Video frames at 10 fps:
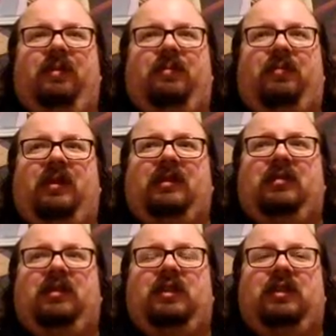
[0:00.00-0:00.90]
they're pretty
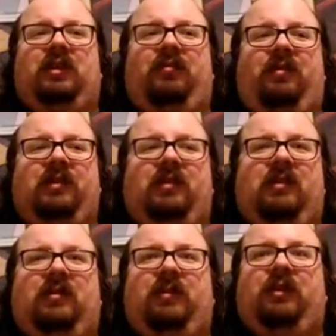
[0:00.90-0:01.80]
strategic. The first
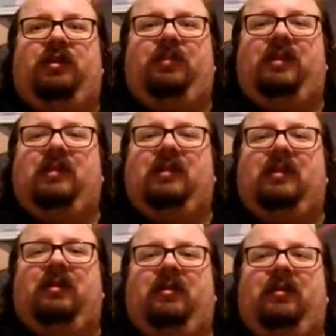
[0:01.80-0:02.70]
one especially
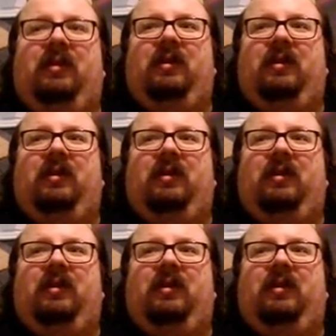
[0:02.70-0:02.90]
because you're